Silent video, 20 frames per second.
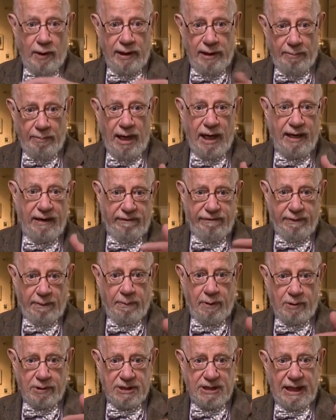where the money for
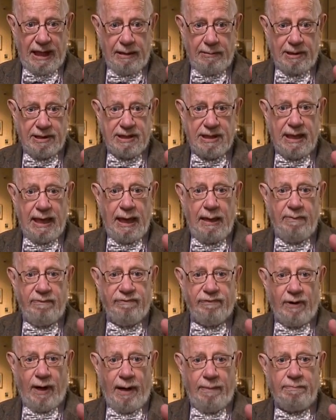both settlements came
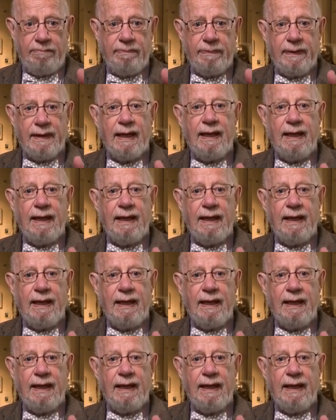from,